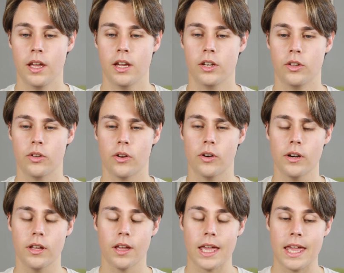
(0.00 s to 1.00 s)
New York,
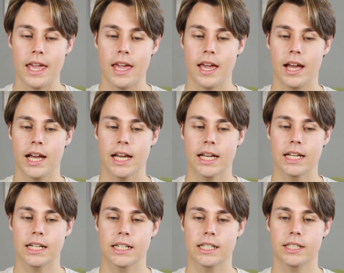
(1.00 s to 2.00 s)

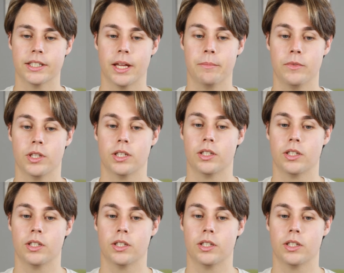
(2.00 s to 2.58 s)
and I'm